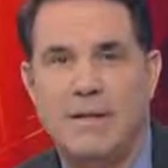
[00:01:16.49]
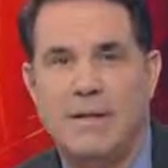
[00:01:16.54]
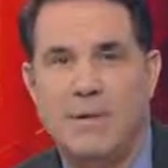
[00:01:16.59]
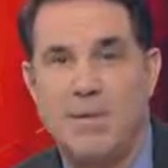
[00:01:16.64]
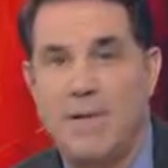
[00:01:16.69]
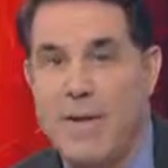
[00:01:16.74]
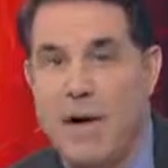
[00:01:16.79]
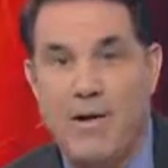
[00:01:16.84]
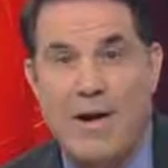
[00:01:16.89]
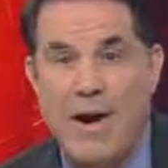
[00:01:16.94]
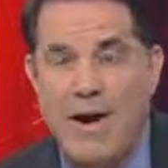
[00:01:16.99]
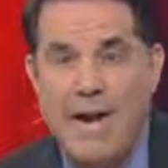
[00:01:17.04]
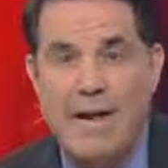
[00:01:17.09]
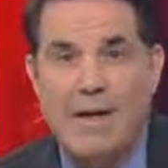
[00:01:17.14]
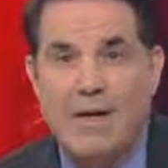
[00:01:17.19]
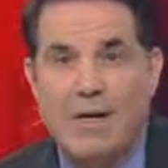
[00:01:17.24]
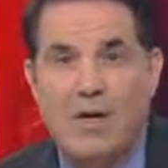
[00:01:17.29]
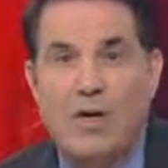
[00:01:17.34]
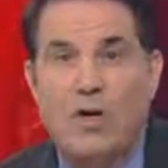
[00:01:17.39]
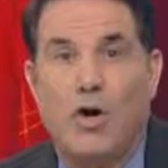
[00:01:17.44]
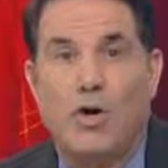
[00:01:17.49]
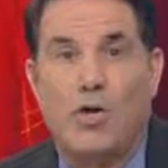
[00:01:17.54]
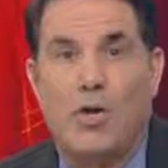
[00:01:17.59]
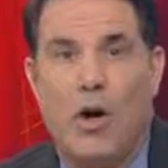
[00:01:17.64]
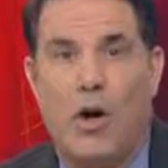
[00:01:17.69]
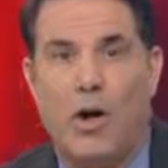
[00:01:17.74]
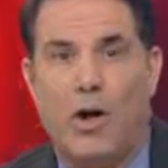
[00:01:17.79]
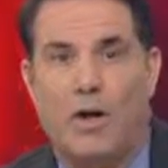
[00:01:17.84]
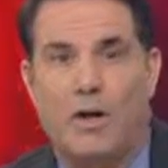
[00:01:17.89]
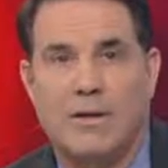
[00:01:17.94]
without any
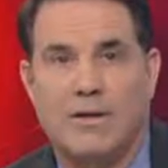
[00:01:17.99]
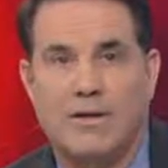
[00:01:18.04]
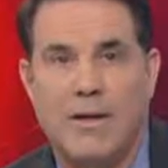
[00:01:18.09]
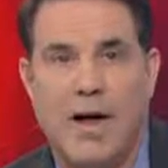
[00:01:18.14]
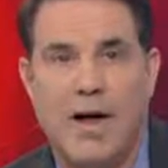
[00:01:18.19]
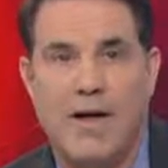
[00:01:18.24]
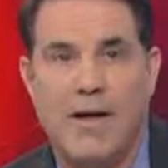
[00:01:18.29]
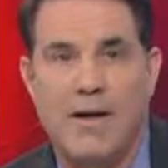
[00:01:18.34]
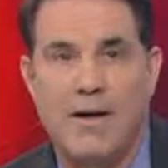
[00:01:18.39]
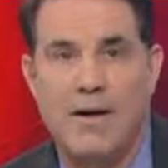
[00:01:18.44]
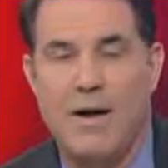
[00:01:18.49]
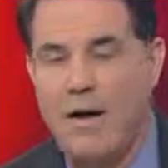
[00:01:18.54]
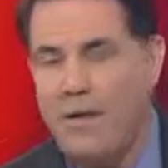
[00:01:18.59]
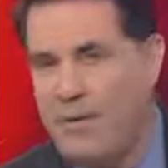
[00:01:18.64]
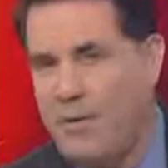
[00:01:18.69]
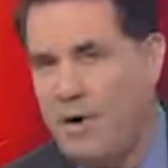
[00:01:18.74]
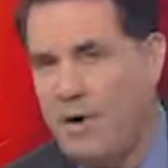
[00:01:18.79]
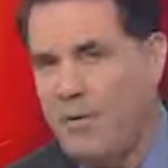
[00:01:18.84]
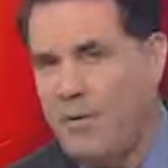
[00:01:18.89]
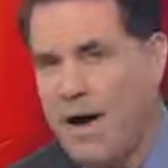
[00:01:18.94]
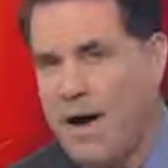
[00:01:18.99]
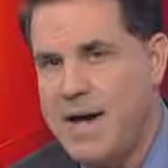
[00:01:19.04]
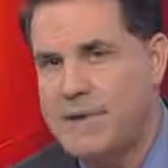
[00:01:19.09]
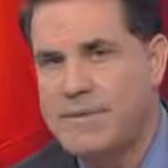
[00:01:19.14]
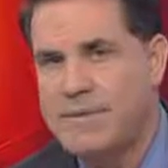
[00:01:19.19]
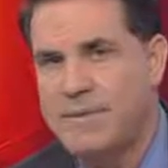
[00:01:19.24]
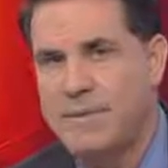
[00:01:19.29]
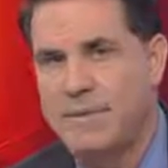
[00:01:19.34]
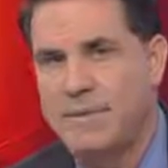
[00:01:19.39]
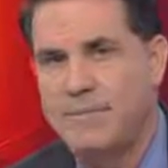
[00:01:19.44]
cure-all on the
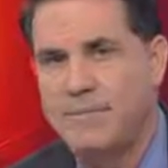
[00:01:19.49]
horizon.